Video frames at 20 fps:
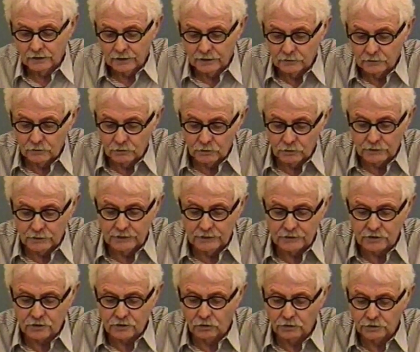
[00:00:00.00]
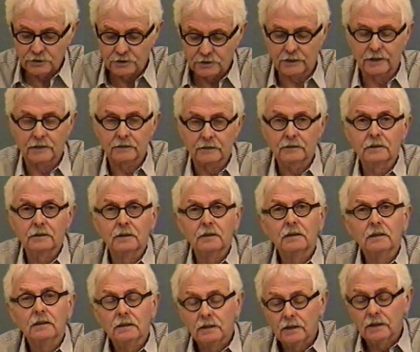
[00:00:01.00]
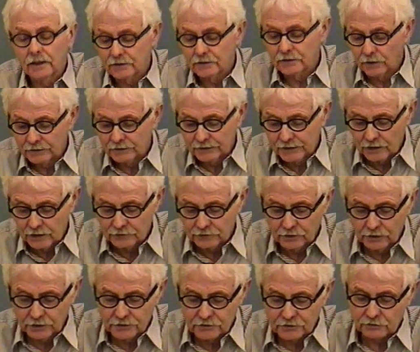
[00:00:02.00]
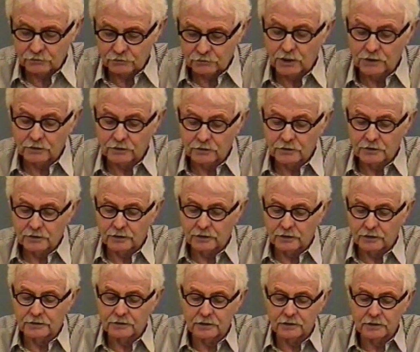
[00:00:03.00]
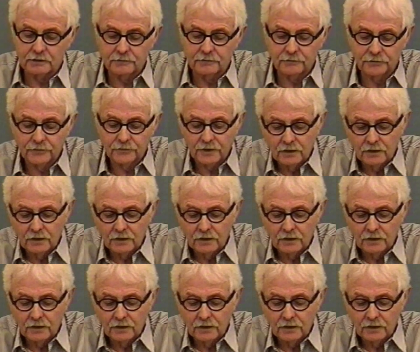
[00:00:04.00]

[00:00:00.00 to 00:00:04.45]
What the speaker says: And what his coach said, he went down the list of runners and he said,